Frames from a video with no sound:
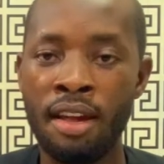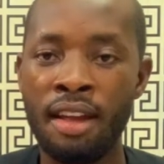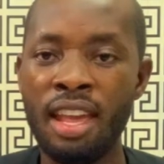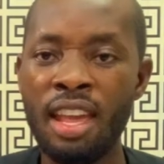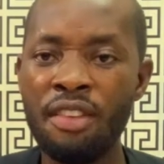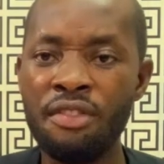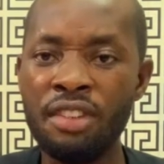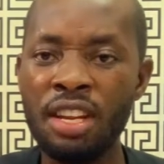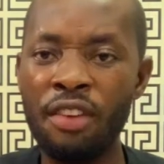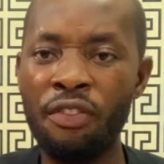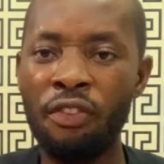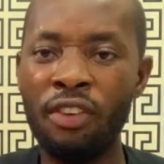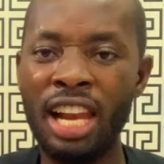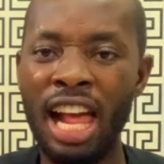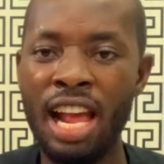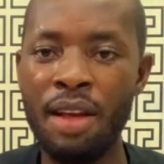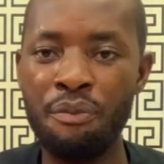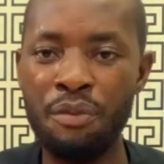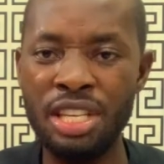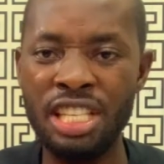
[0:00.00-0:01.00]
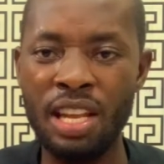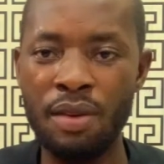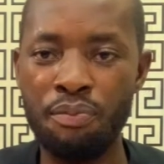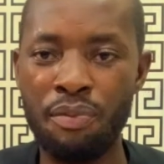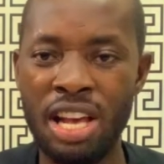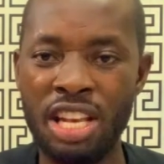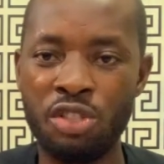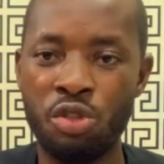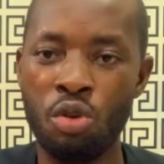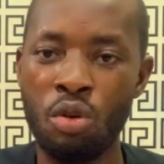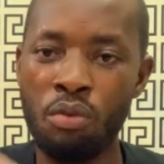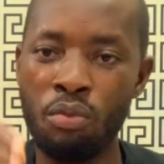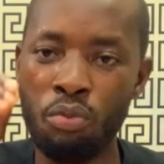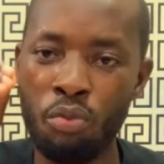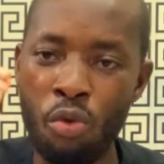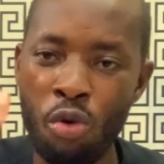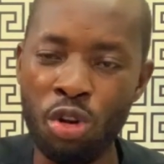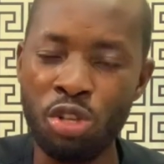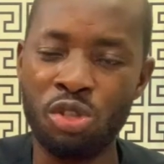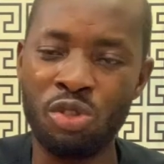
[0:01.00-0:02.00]
Even if you like be the best, you
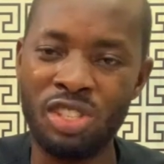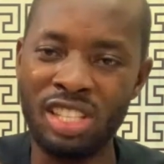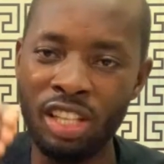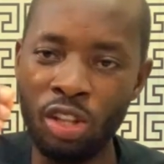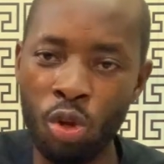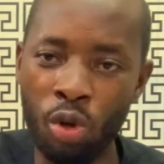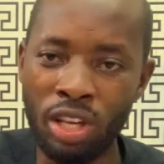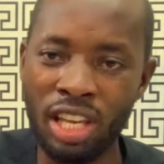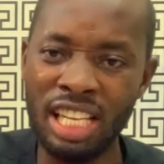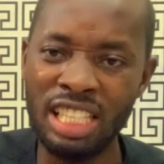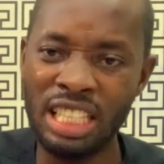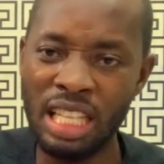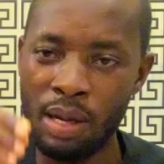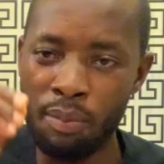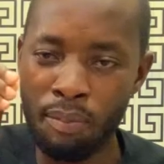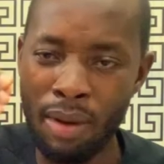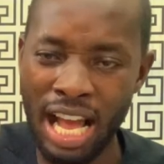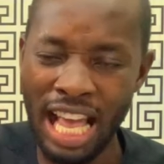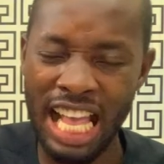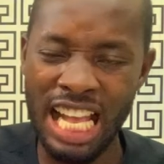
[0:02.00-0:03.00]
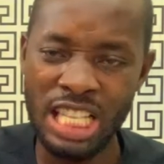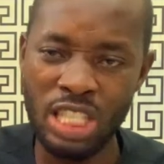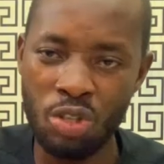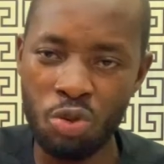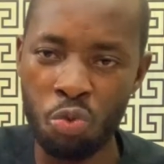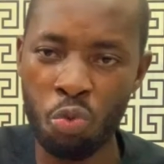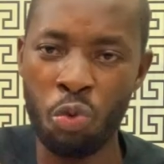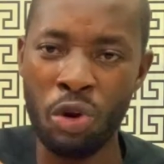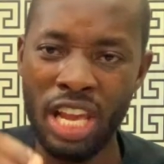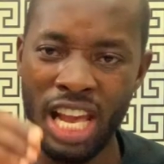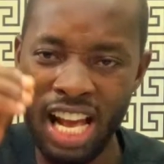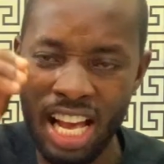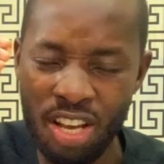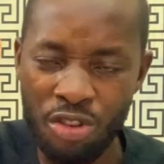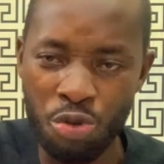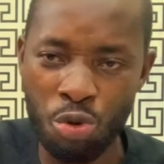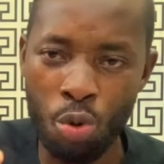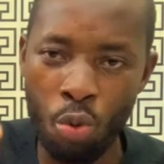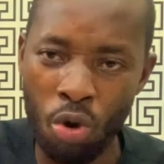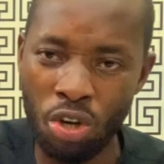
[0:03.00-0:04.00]
must locate a market where
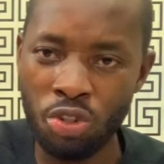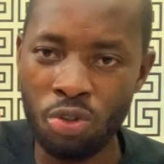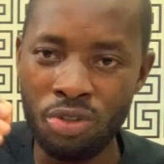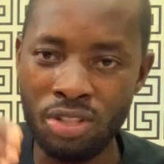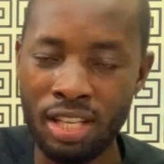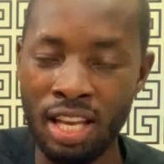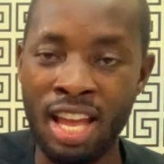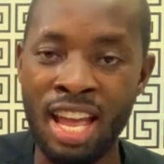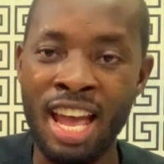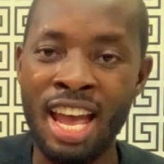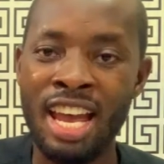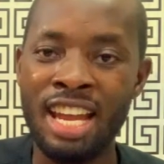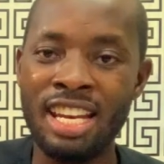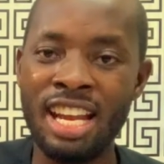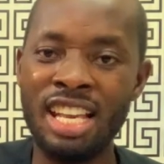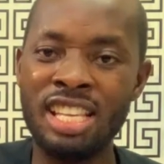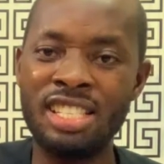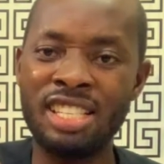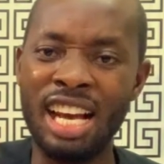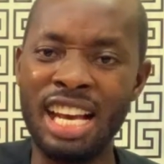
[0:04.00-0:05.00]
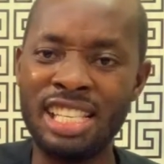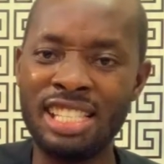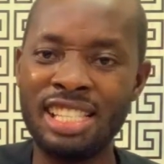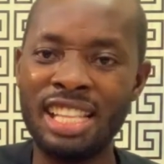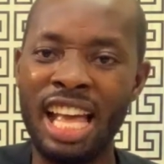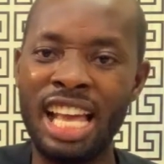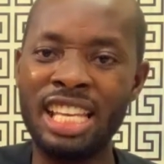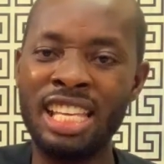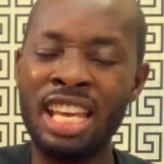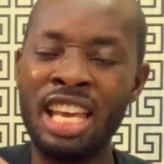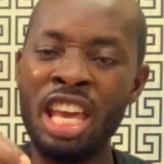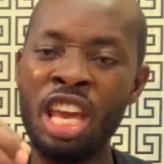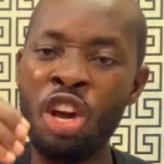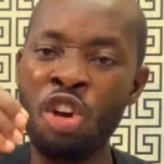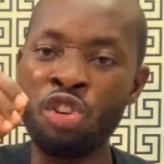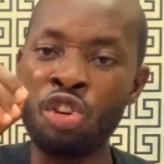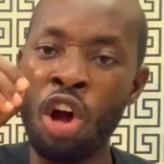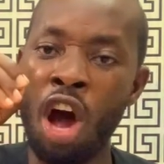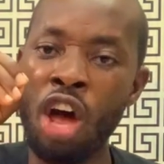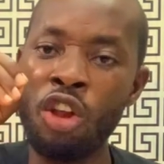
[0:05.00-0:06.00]
you want to sell. Nigeria is like
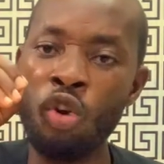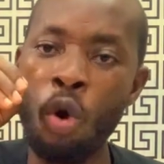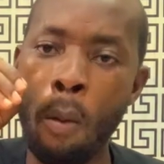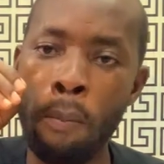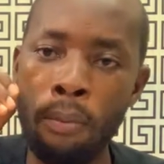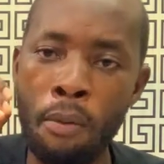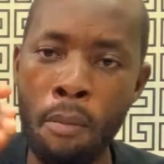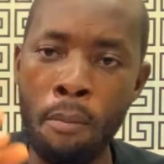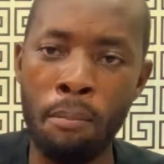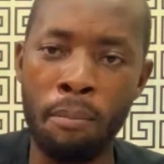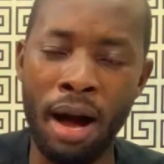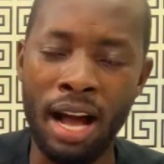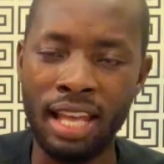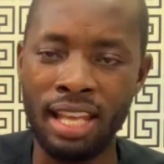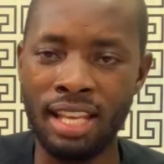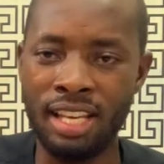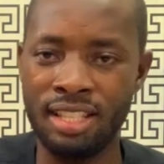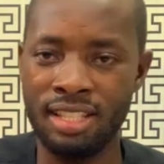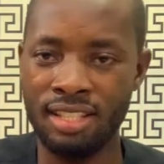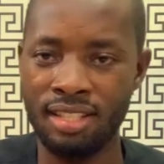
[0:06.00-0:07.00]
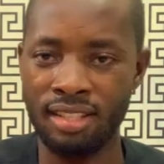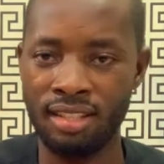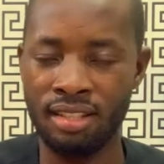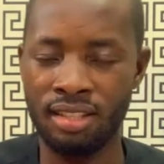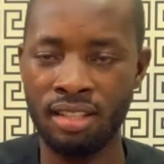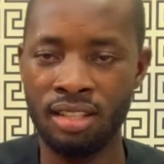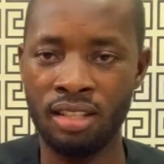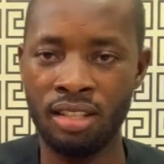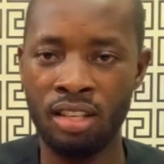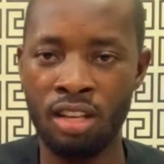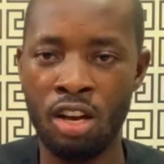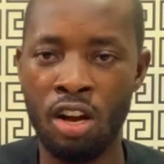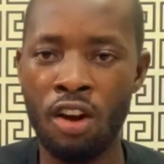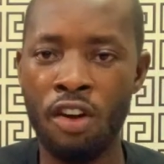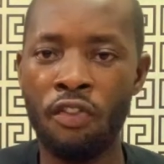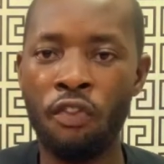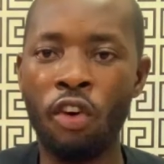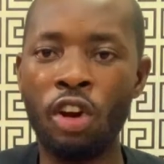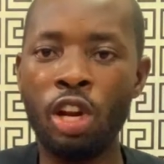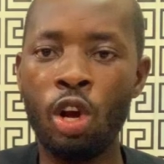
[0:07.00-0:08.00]
an open market
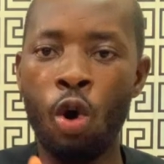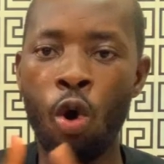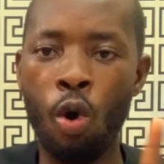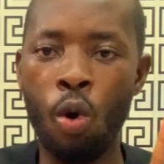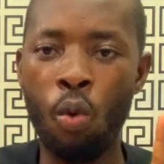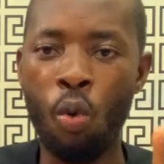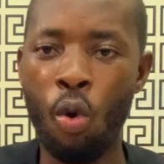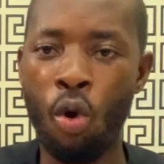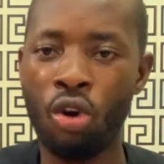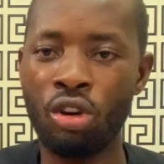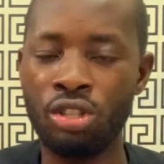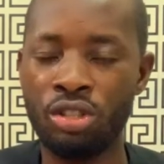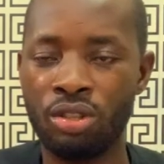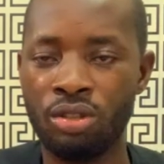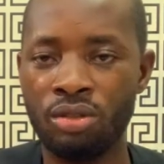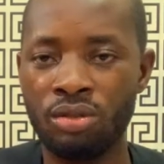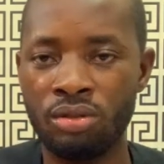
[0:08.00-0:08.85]
for the whole world.